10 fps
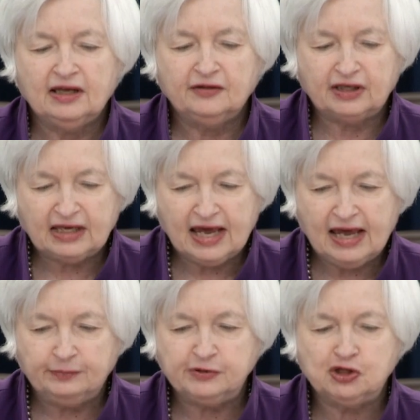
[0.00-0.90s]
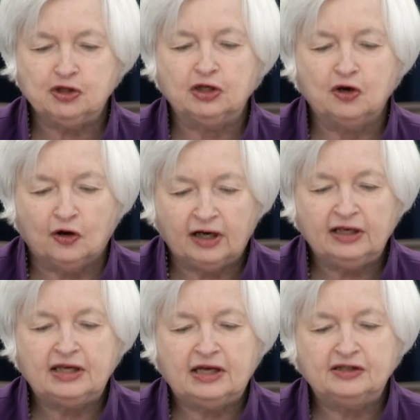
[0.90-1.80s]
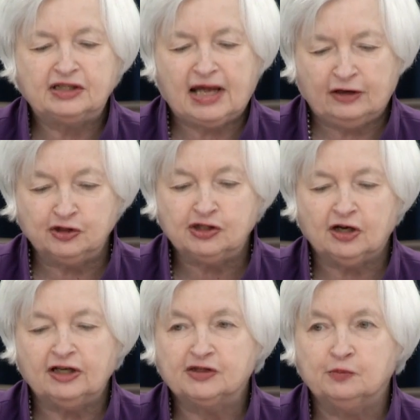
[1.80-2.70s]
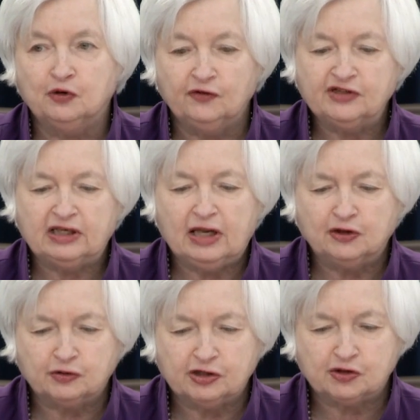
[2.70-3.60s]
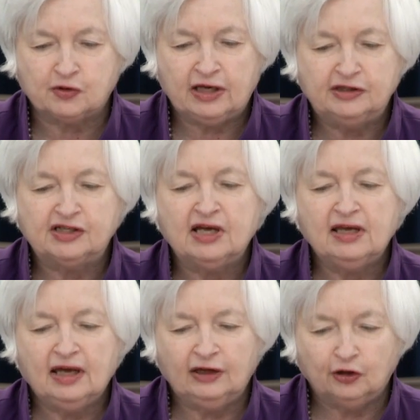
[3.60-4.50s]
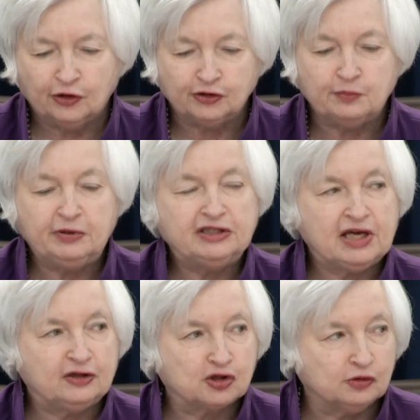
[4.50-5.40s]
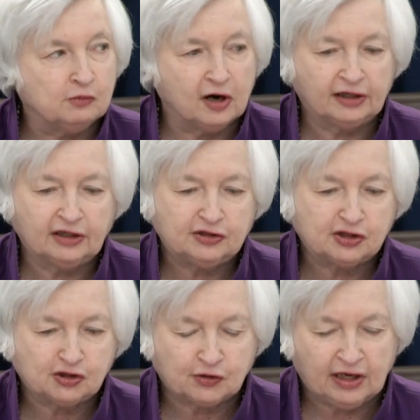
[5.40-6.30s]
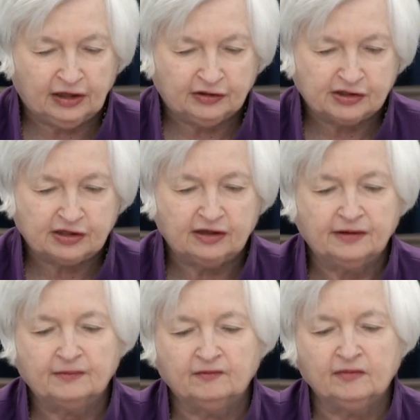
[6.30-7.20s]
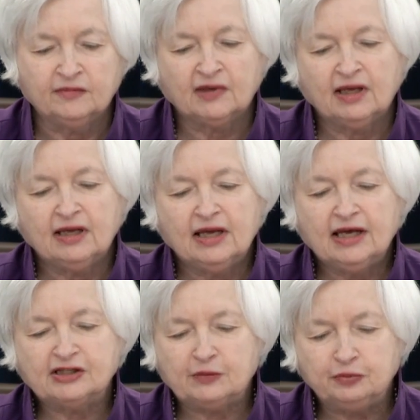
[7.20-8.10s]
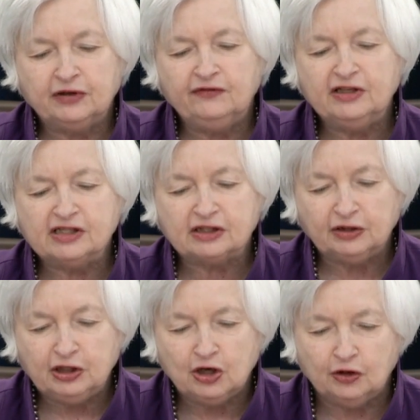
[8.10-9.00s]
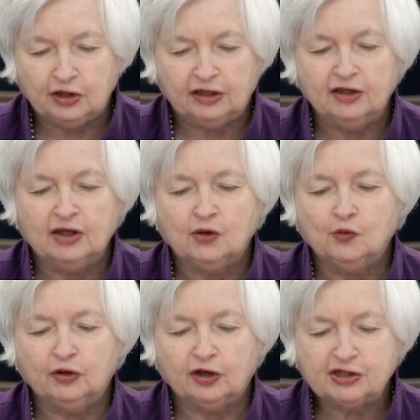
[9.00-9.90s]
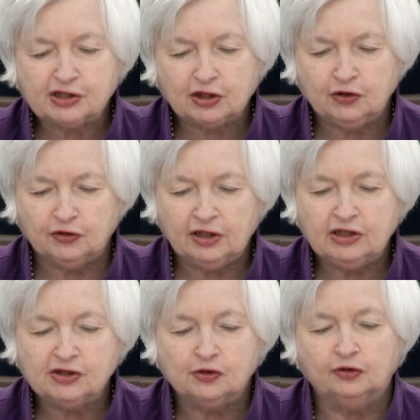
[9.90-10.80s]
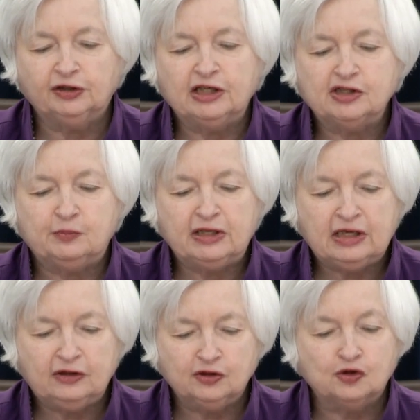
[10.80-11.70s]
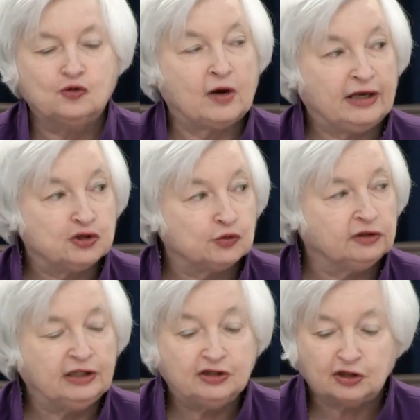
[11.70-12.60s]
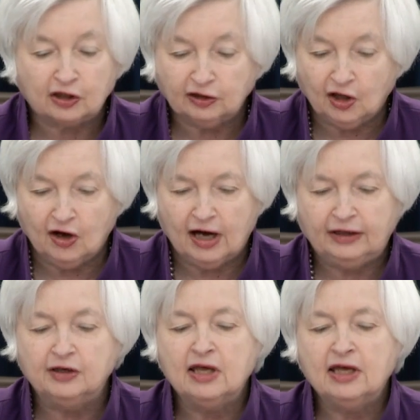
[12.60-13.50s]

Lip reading: the caps should guard against outsized moves in interest rates and other potential market strains. As I previously noted, when our securities holdings begin to gradually decline,